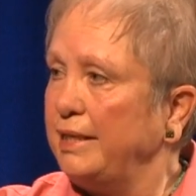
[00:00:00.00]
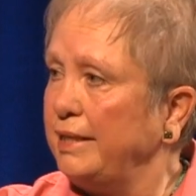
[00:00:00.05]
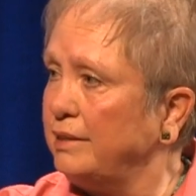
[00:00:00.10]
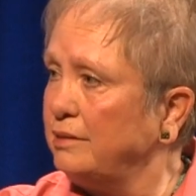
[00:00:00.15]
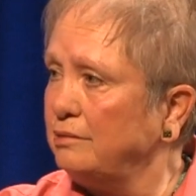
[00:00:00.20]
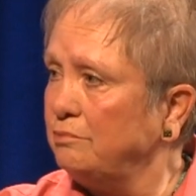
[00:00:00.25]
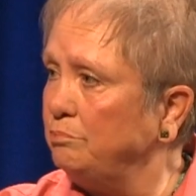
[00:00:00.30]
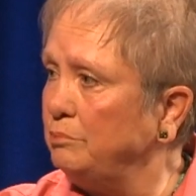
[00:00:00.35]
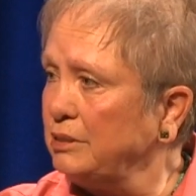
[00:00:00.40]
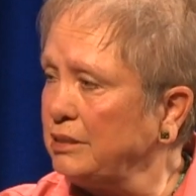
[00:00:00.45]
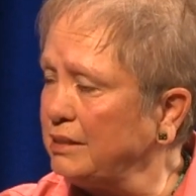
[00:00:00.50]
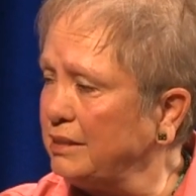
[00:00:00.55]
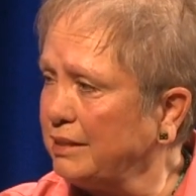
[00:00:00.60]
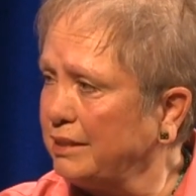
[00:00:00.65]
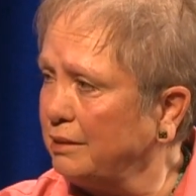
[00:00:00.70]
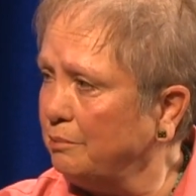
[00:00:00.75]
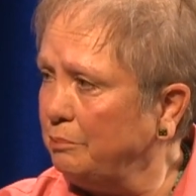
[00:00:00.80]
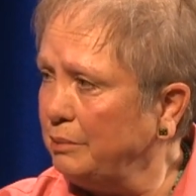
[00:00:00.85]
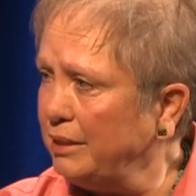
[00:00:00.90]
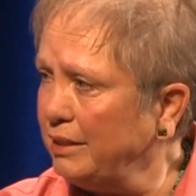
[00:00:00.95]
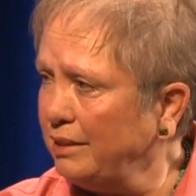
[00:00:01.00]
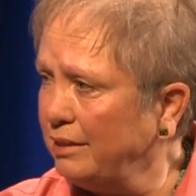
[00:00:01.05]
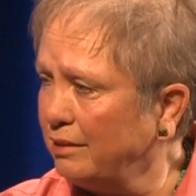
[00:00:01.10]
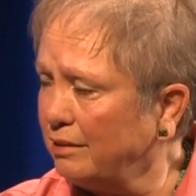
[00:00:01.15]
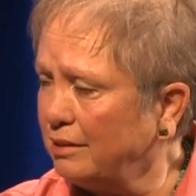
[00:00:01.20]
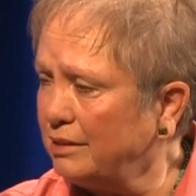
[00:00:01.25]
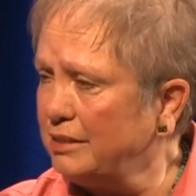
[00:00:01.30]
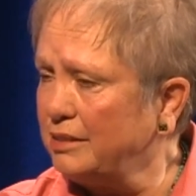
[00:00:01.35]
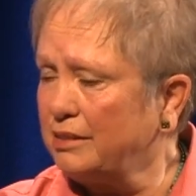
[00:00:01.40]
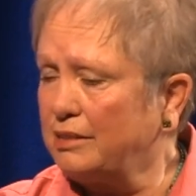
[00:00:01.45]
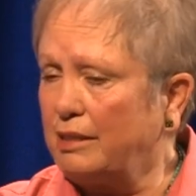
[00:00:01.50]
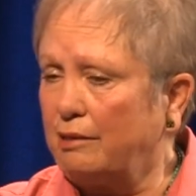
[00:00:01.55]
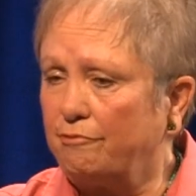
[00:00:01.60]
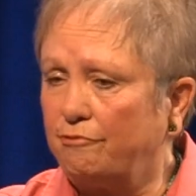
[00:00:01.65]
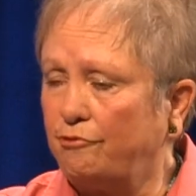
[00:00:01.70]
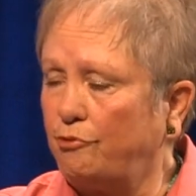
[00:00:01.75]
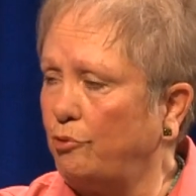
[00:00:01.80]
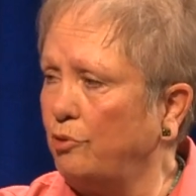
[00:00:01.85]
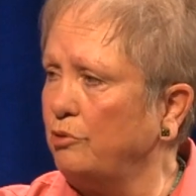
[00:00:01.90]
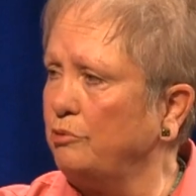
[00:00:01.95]
And Mystic immediately
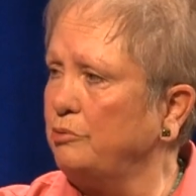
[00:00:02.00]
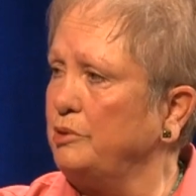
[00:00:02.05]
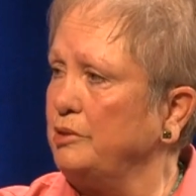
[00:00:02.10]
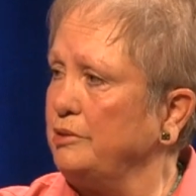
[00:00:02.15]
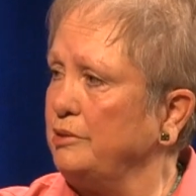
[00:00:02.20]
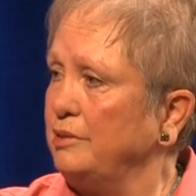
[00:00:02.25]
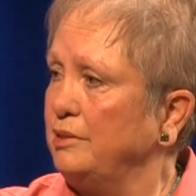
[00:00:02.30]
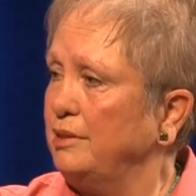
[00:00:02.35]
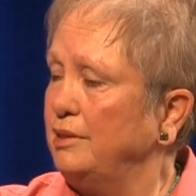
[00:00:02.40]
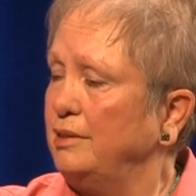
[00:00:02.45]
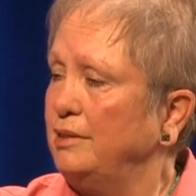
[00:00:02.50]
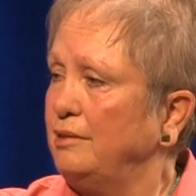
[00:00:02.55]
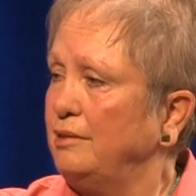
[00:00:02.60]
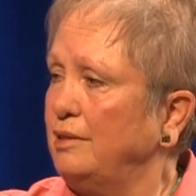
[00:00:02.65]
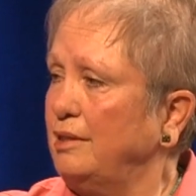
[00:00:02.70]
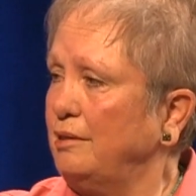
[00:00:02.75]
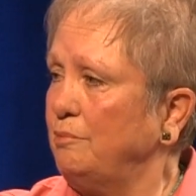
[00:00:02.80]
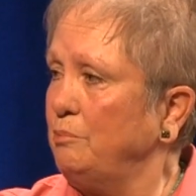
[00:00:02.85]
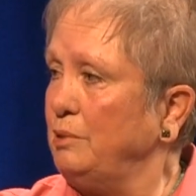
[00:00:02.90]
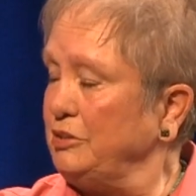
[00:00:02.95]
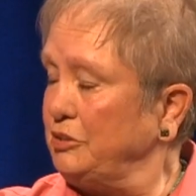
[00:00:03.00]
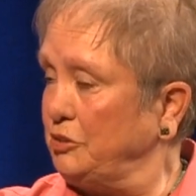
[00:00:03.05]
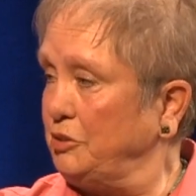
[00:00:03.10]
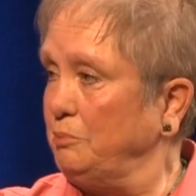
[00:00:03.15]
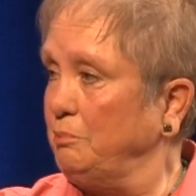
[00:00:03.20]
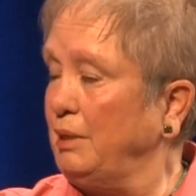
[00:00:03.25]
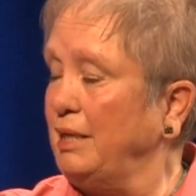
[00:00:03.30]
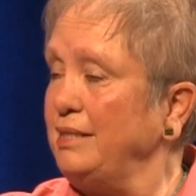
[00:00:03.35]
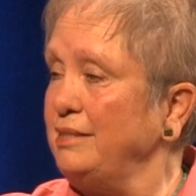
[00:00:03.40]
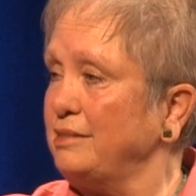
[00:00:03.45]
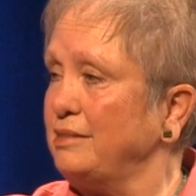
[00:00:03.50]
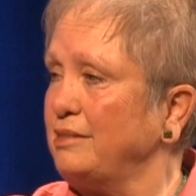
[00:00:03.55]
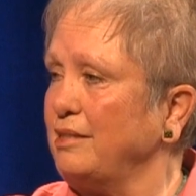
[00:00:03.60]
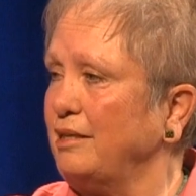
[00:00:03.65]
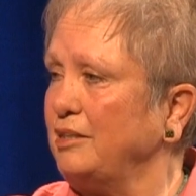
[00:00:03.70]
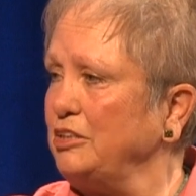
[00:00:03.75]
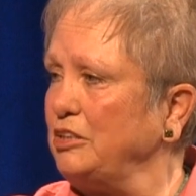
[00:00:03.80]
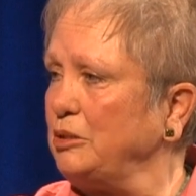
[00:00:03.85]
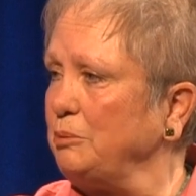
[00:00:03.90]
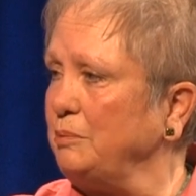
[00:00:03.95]
stepped forward, much to my
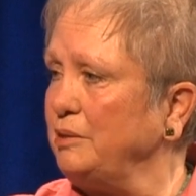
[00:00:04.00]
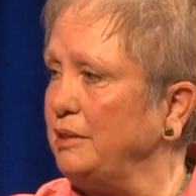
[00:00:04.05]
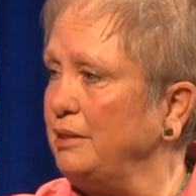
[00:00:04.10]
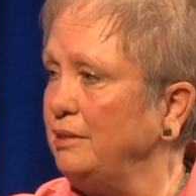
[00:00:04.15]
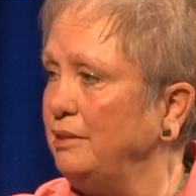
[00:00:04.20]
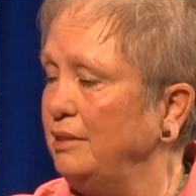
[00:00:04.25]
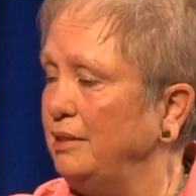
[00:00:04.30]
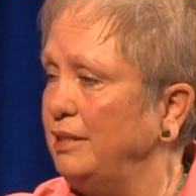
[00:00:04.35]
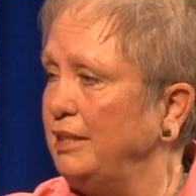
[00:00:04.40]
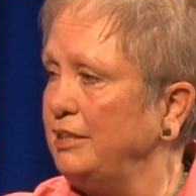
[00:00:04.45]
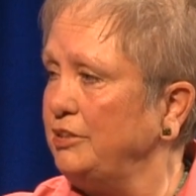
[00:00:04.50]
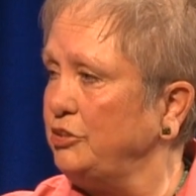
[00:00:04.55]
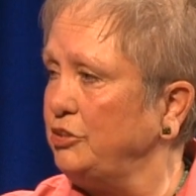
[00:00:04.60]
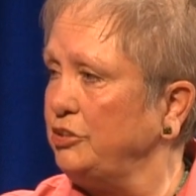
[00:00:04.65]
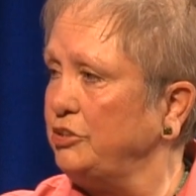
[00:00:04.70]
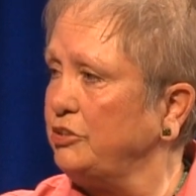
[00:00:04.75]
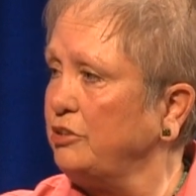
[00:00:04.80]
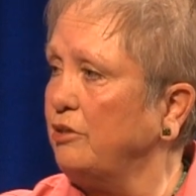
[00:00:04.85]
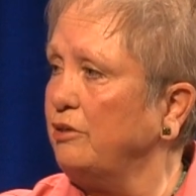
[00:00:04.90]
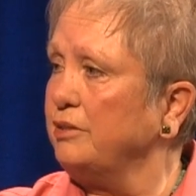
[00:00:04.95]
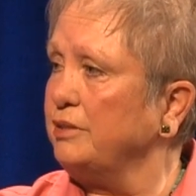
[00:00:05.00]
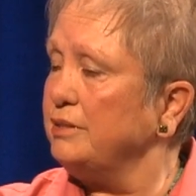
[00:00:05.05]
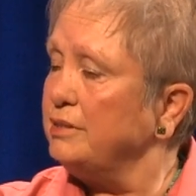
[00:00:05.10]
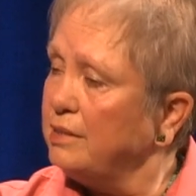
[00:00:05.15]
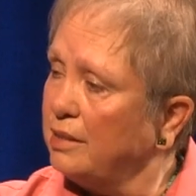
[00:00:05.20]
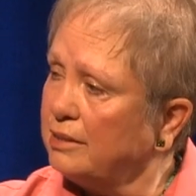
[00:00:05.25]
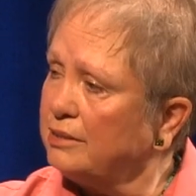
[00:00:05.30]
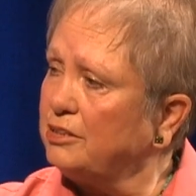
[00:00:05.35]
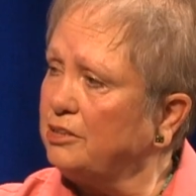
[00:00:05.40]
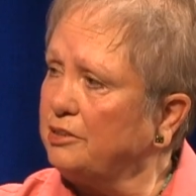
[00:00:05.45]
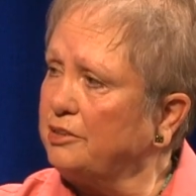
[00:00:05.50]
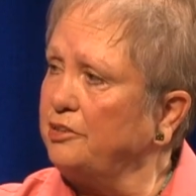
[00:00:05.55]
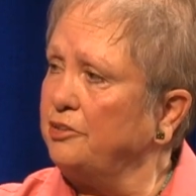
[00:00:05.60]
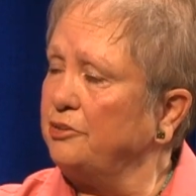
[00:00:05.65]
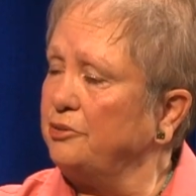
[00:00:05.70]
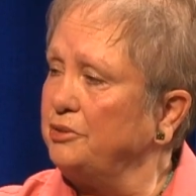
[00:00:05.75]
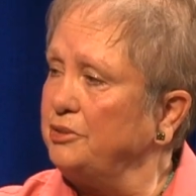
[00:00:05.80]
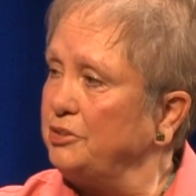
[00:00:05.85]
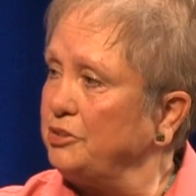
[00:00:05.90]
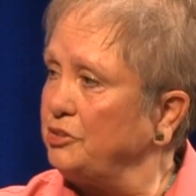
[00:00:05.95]
astonishment, and she started nuzzling
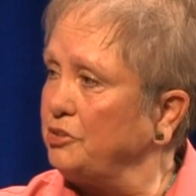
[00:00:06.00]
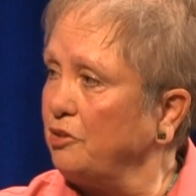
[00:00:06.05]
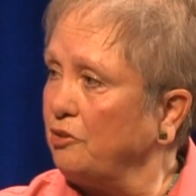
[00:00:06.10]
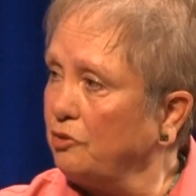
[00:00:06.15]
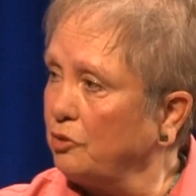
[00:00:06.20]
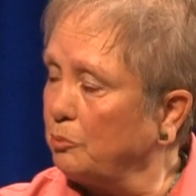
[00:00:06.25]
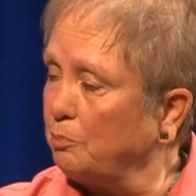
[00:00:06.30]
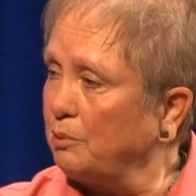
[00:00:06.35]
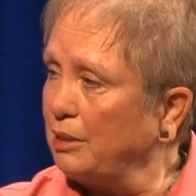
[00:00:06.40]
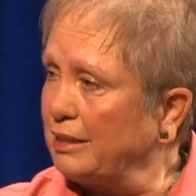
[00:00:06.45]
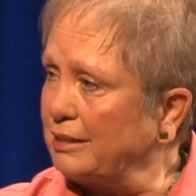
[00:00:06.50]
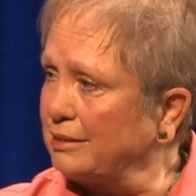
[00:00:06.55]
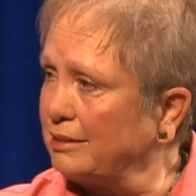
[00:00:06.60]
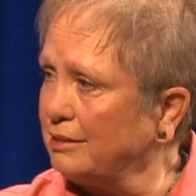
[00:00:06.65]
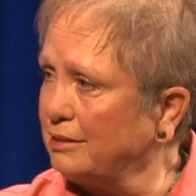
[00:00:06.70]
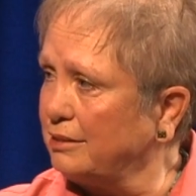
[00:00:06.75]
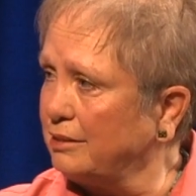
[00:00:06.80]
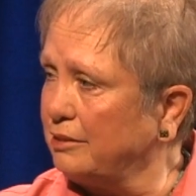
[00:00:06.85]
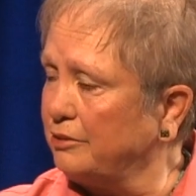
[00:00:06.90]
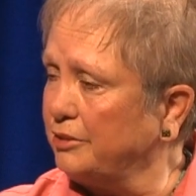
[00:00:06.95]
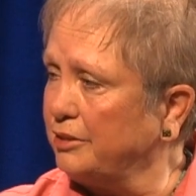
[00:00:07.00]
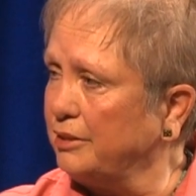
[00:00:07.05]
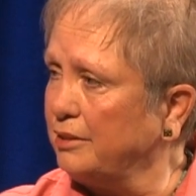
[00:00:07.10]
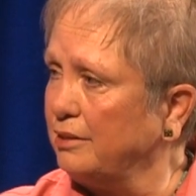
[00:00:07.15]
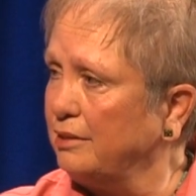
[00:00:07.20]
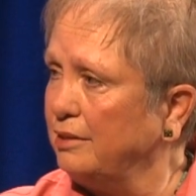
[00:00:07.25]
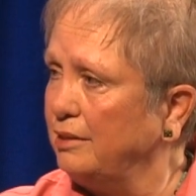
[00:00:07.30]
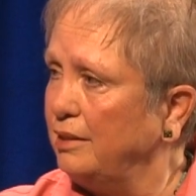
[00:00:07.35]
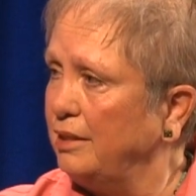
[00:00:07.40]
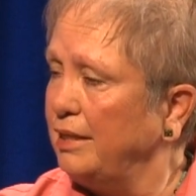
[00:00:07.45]
her in the solar plexus area.